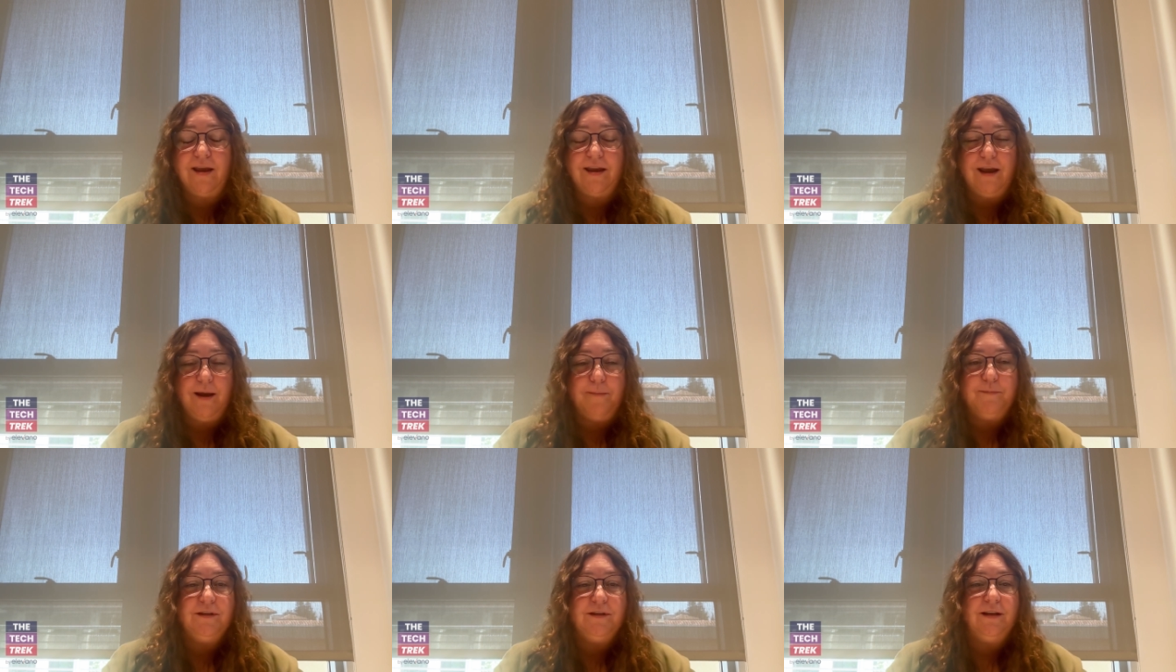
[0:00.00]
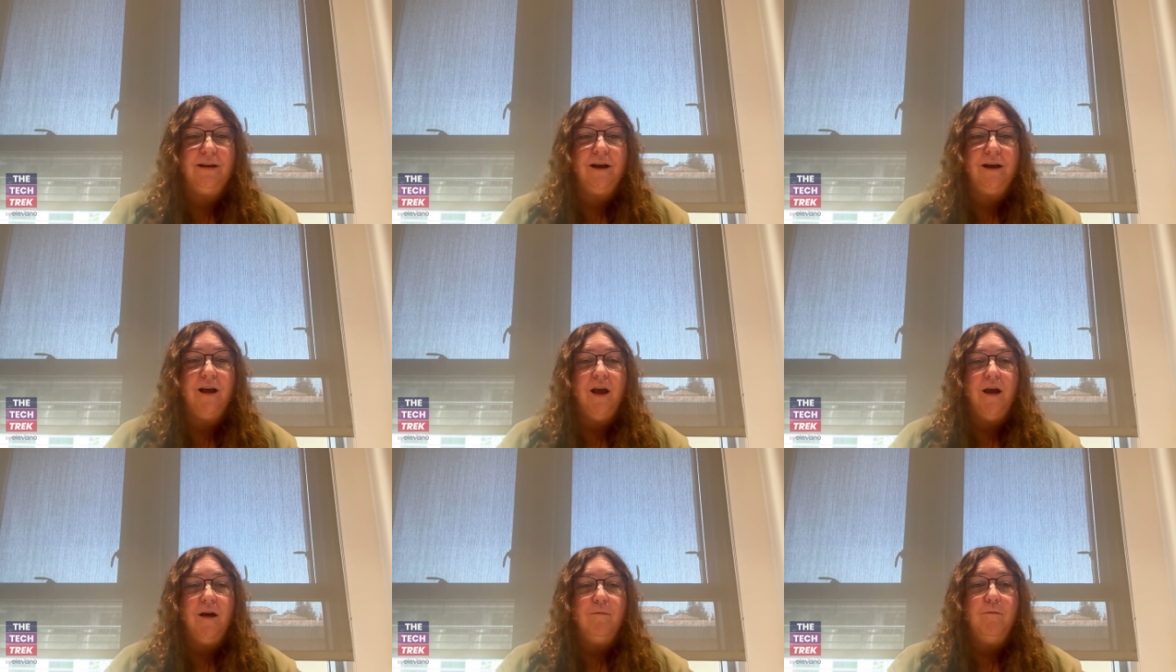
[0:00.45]
kept
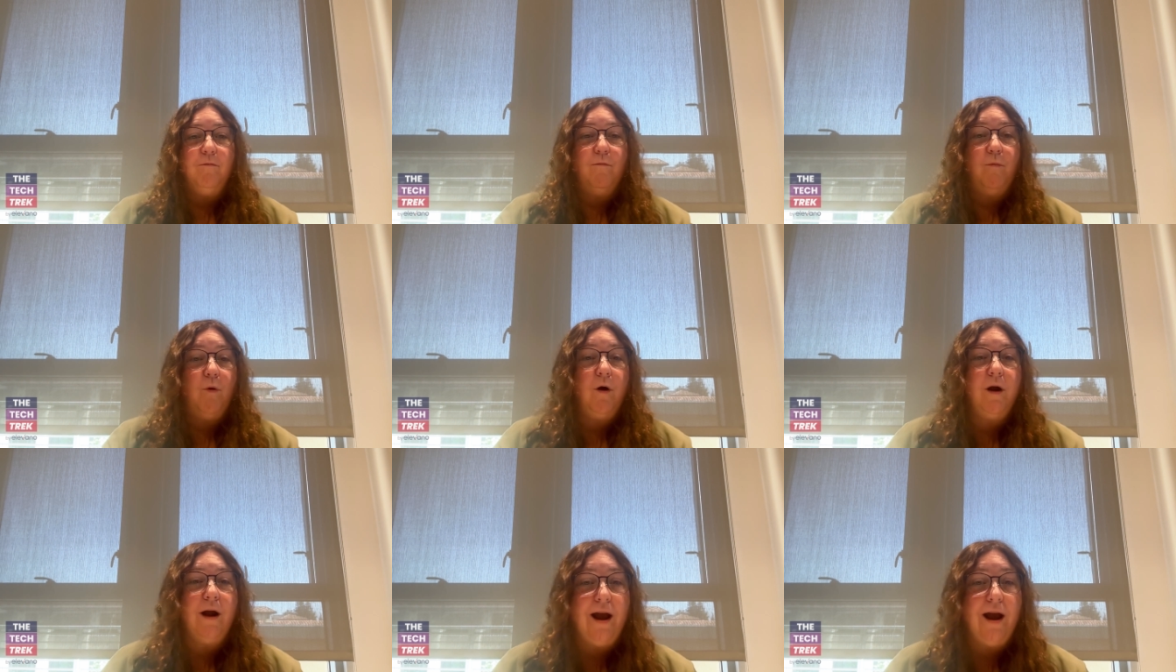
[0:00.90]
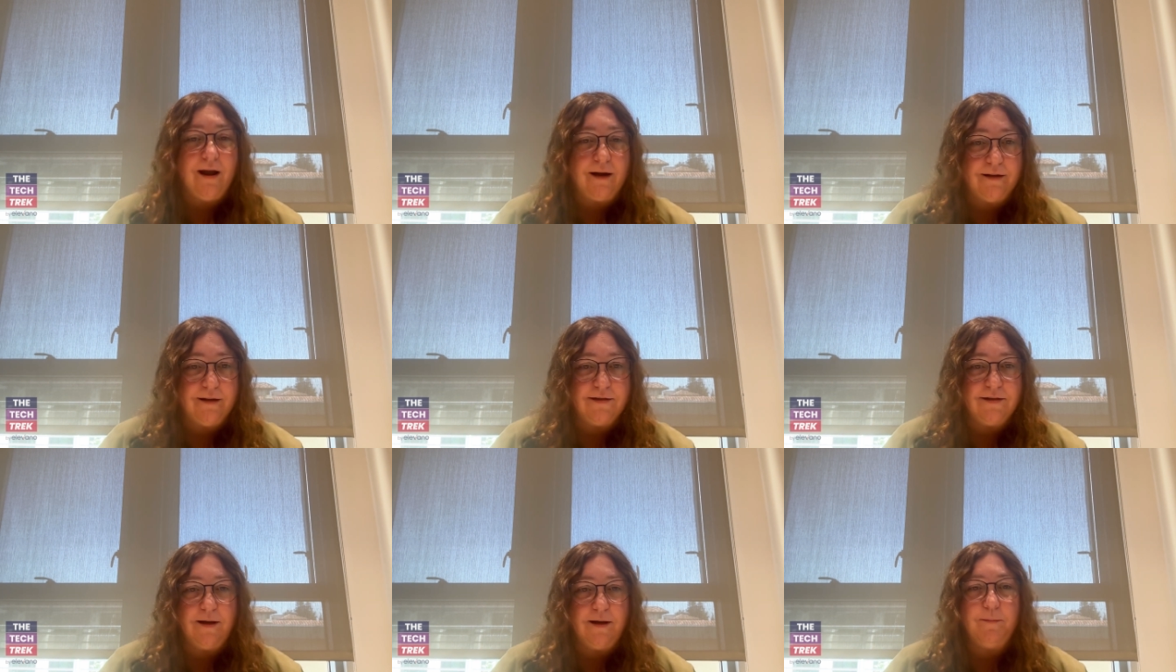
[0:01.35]
it more
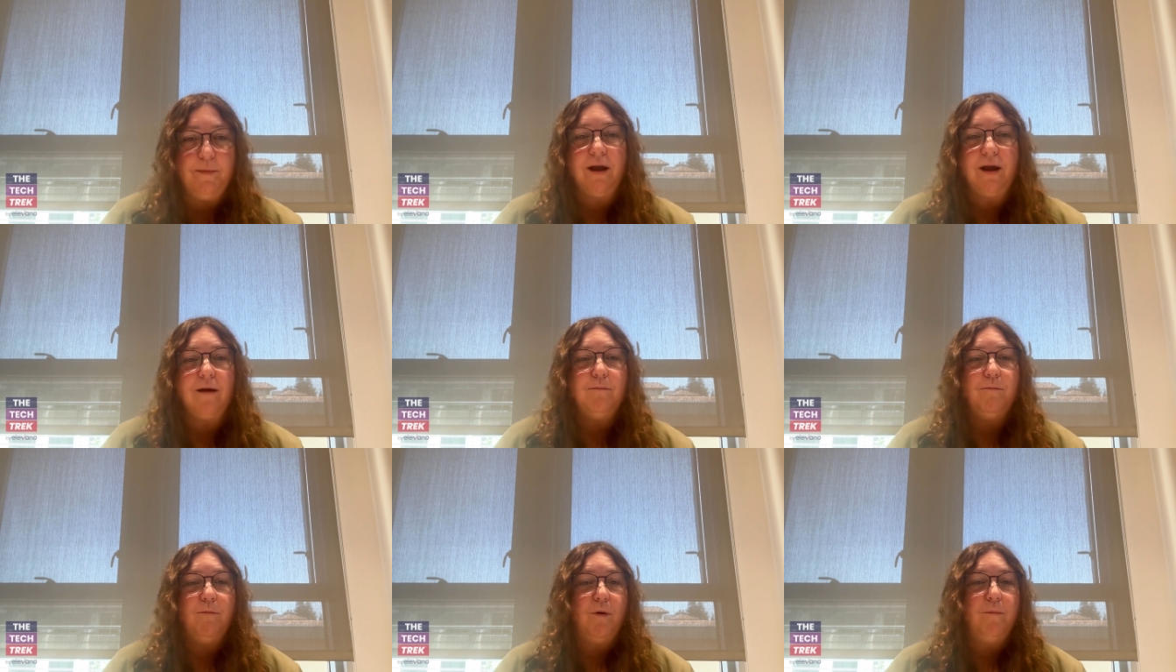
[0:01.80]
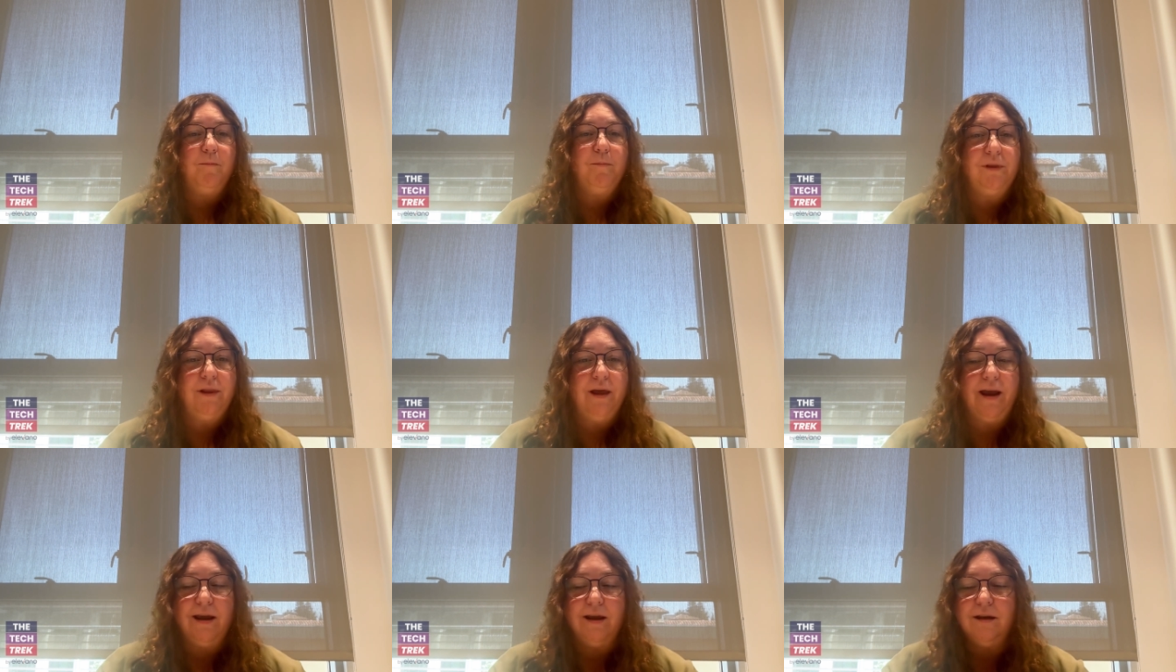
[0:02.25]
academic, more
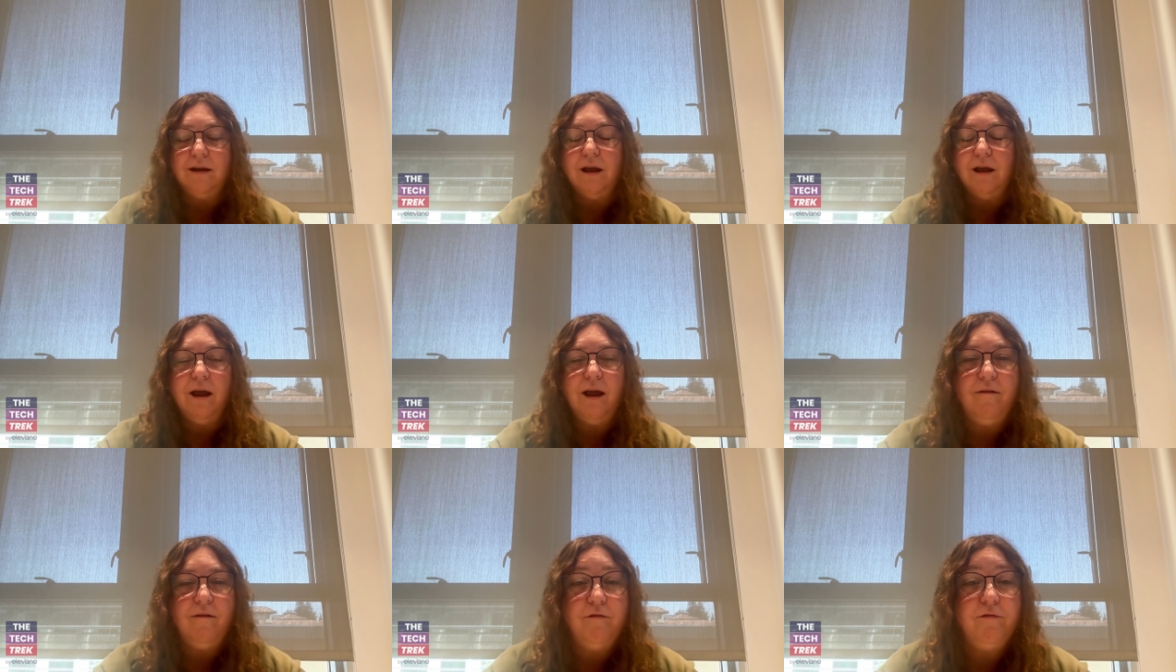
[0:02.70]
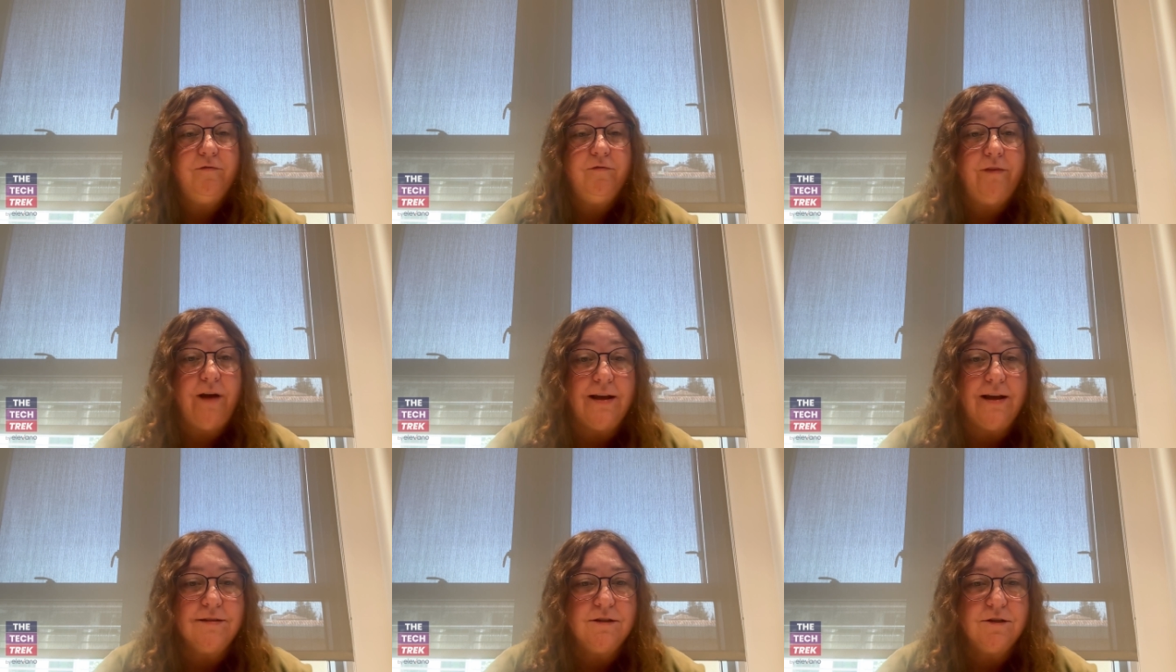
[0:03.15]
plain, at
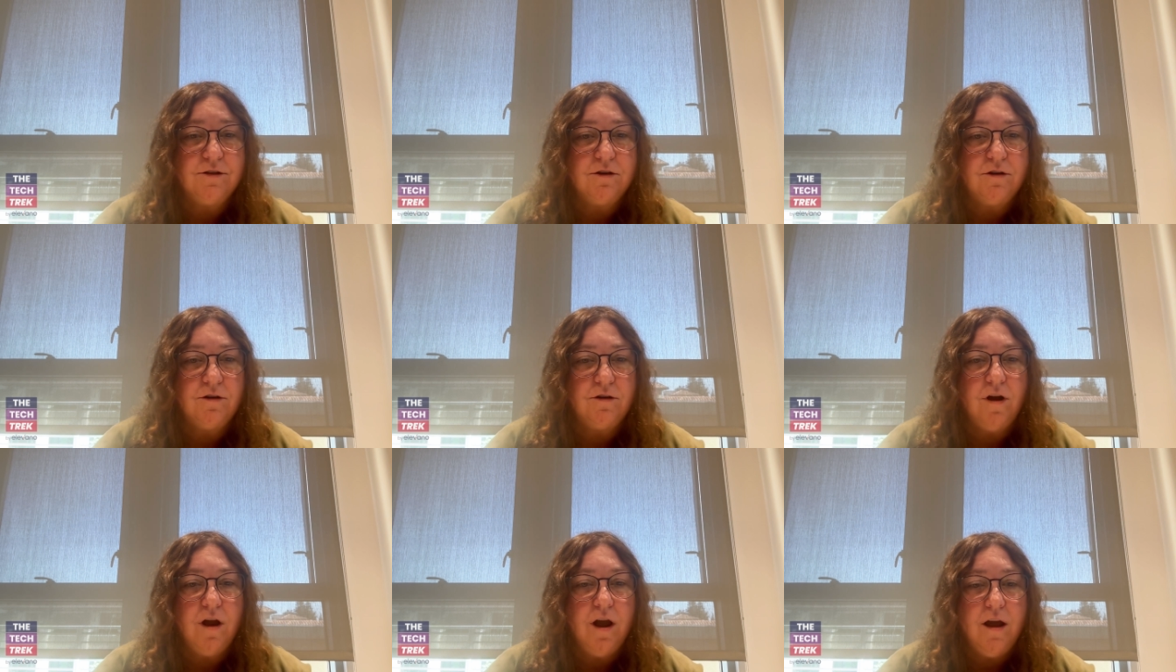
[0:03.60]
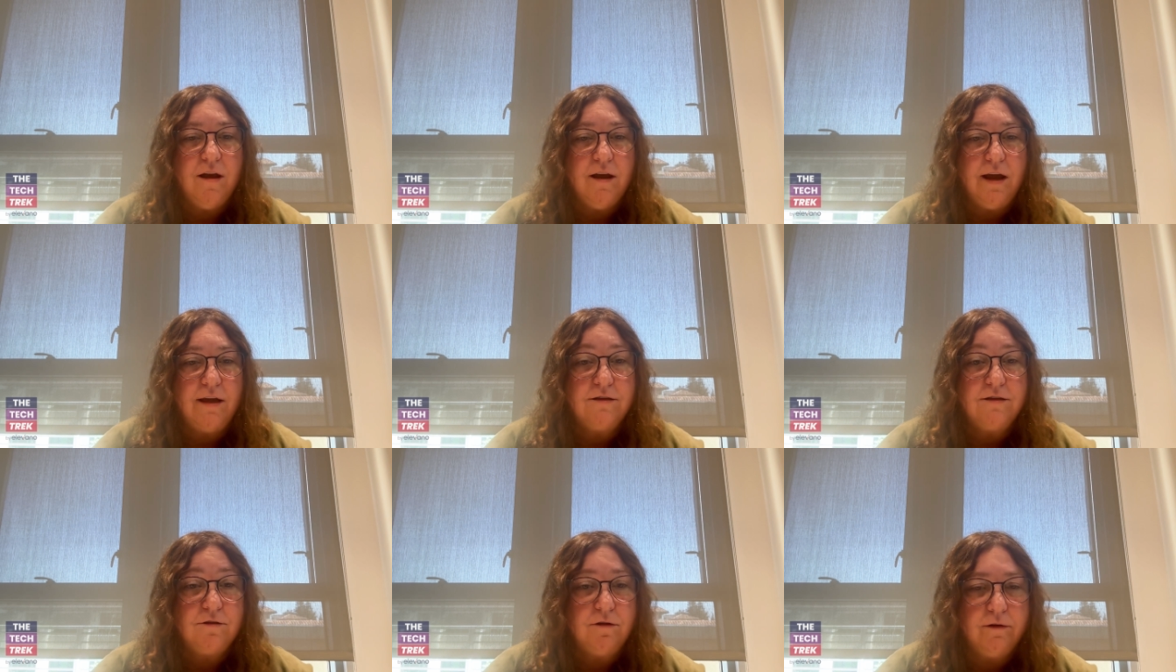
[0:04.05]
faster
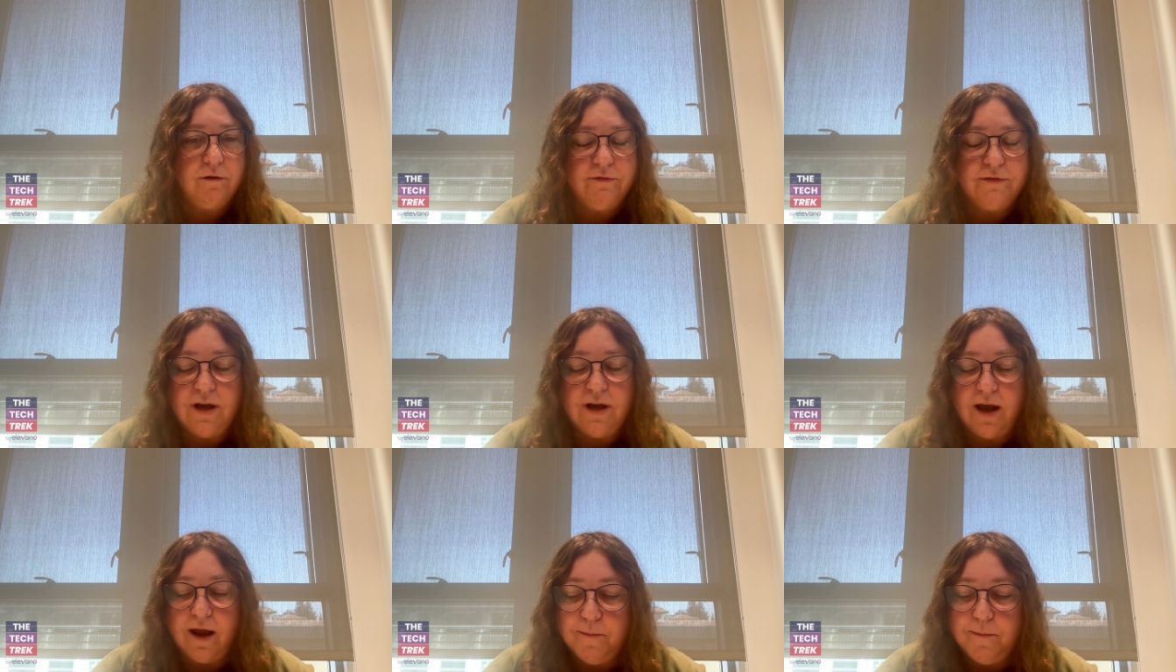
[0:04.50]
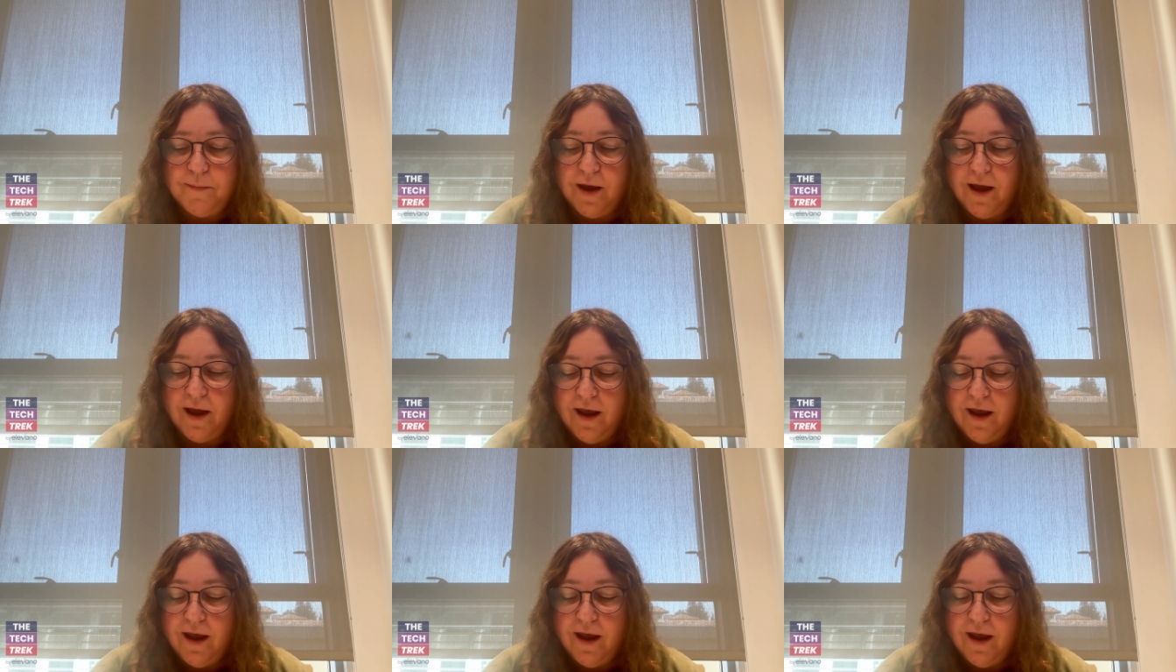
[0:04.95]
serve time.